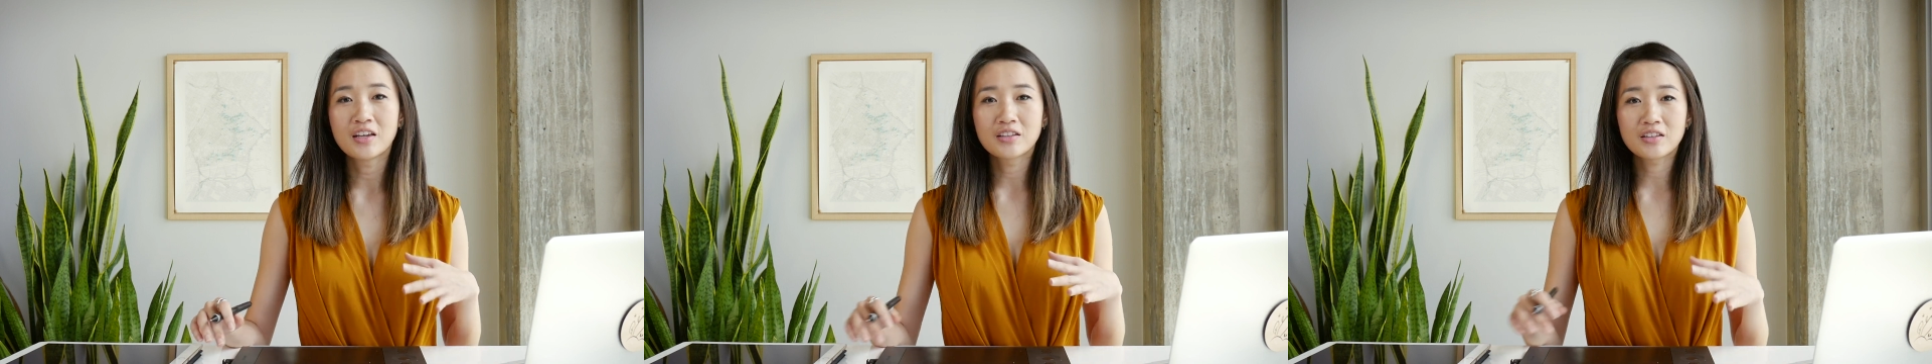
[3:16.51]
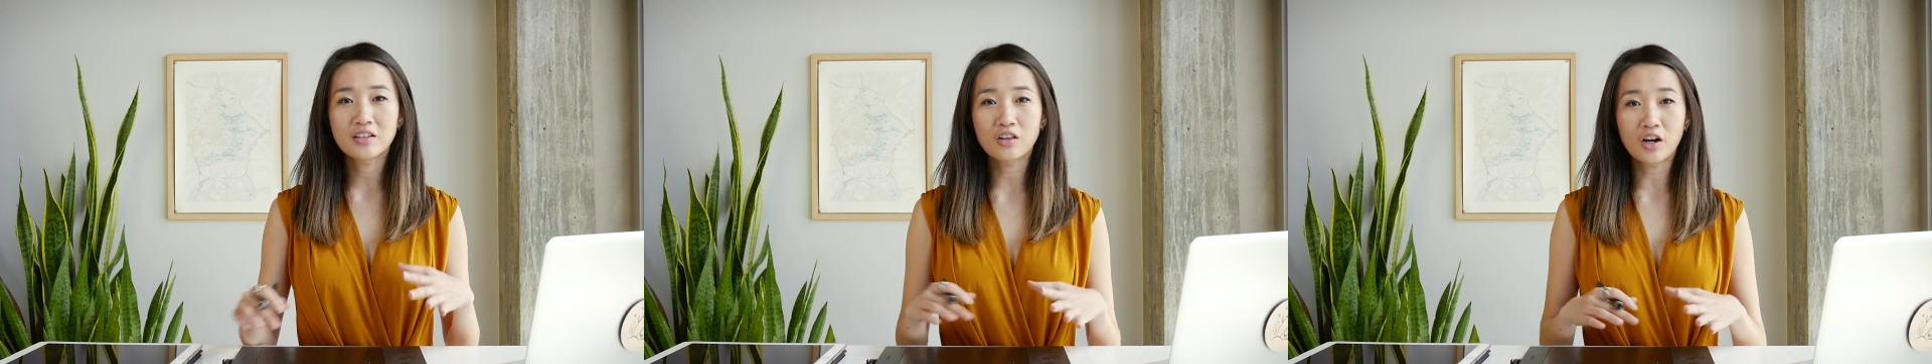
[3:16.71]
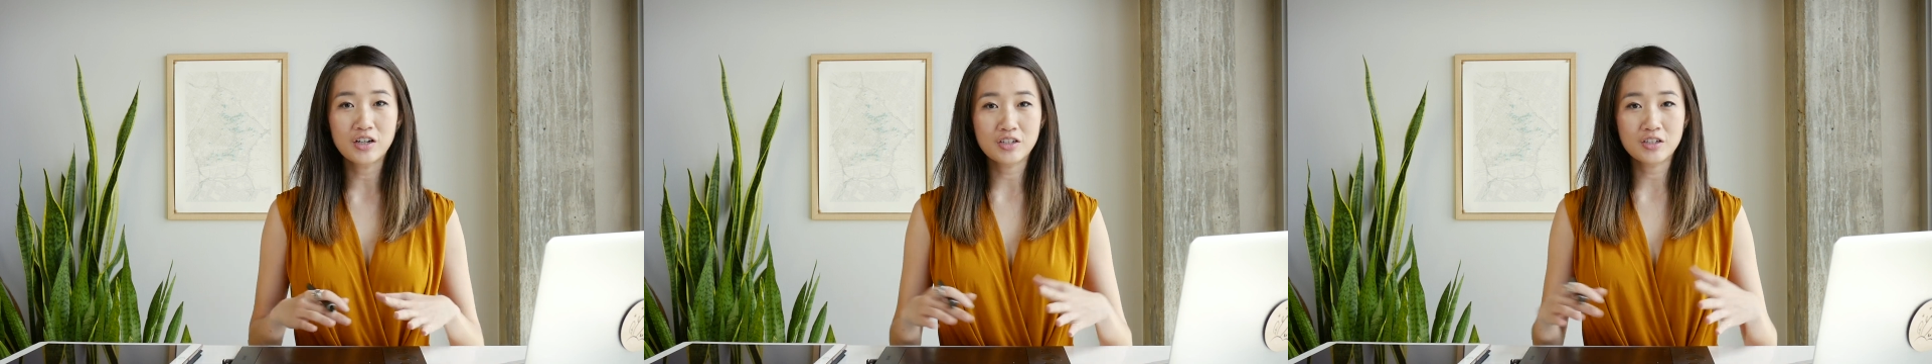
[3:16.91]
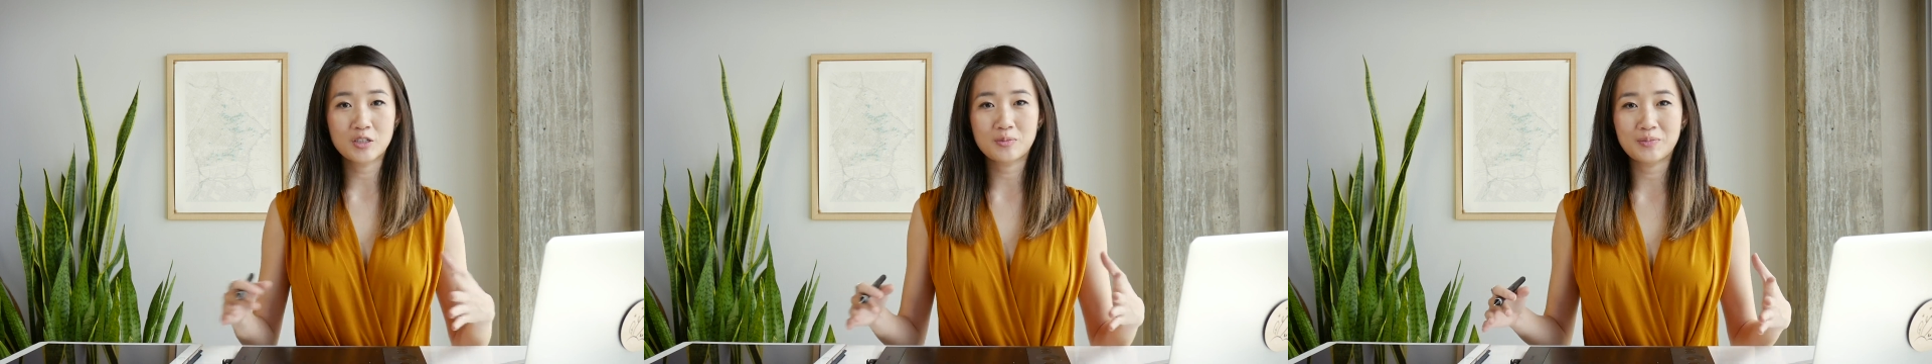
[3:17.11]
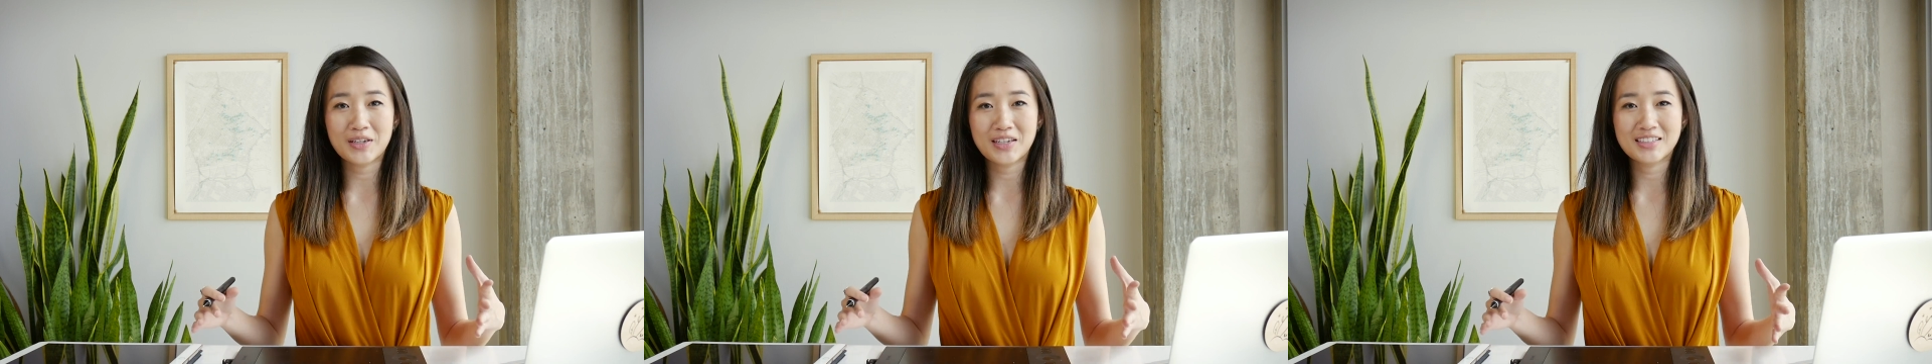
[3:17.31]
the larger
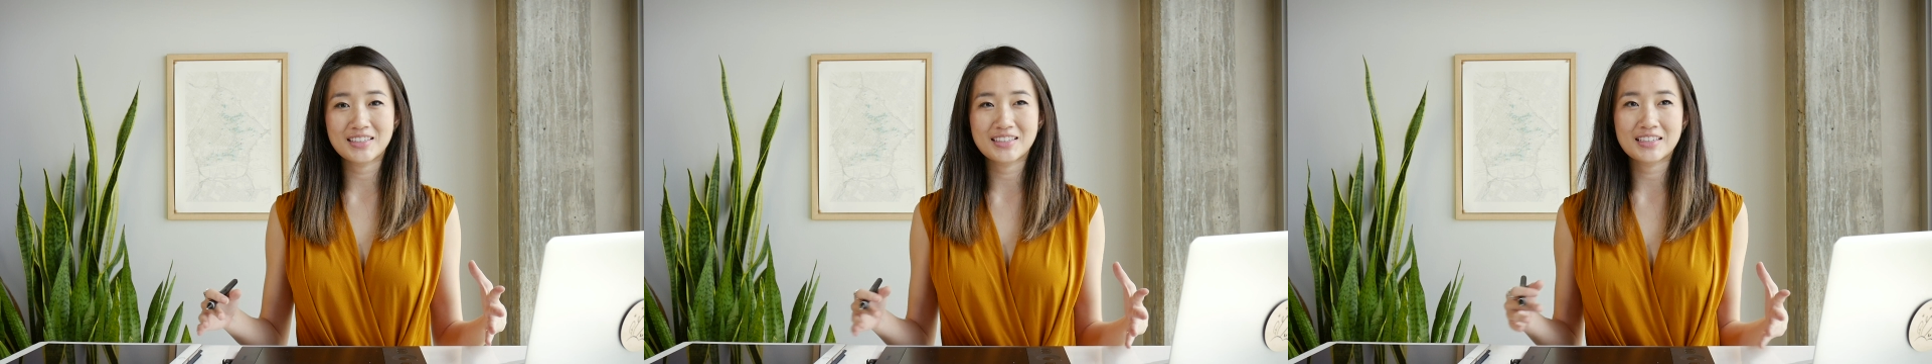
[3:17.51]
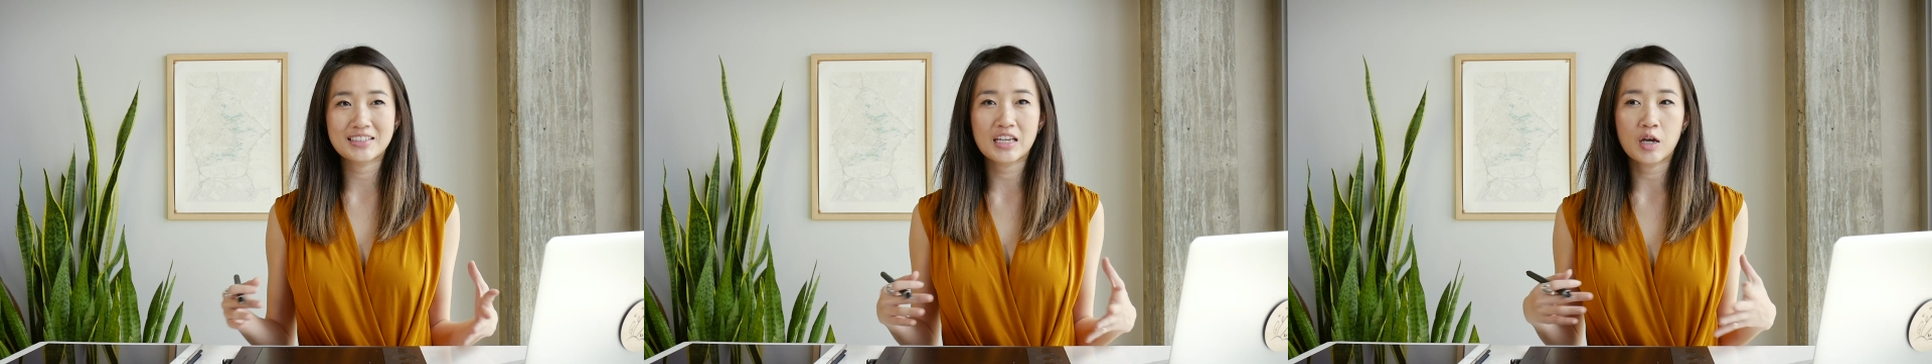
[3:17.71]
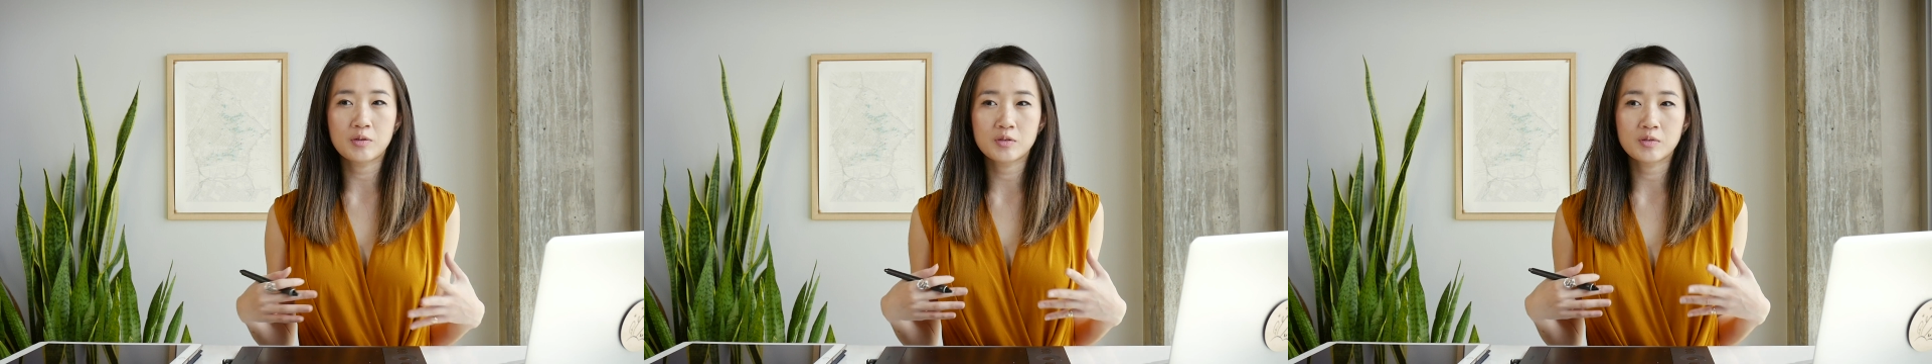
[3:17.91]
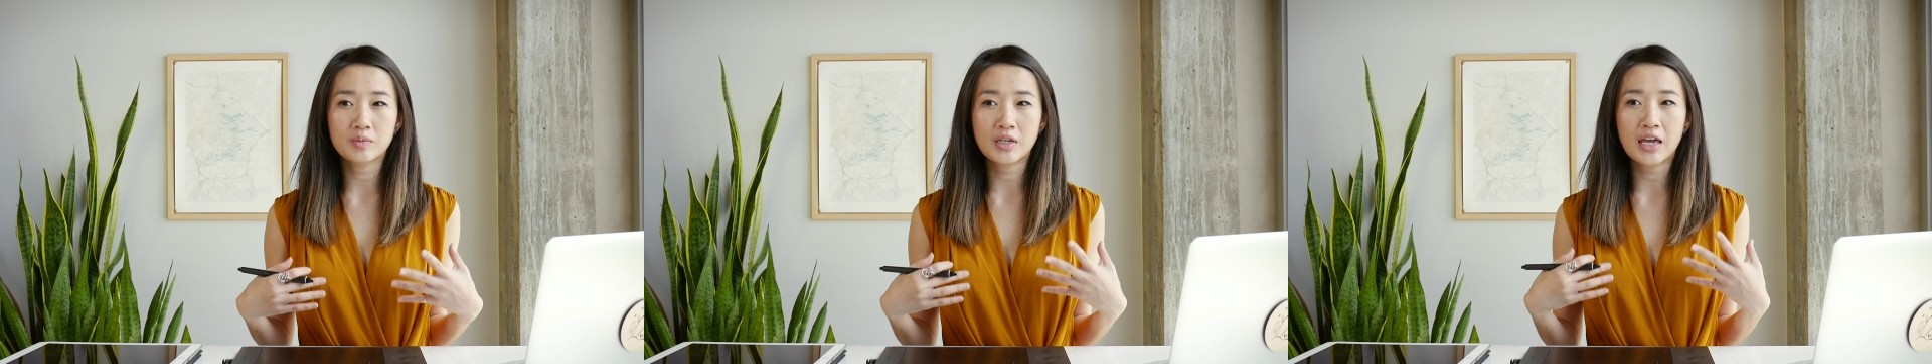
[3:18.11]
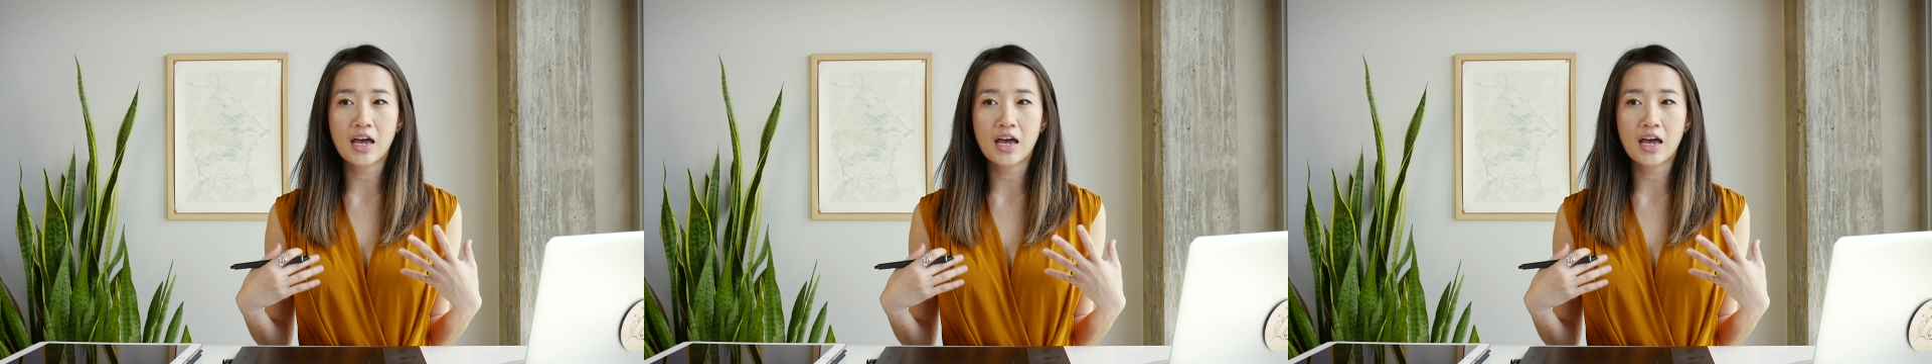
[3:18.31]
space just helps me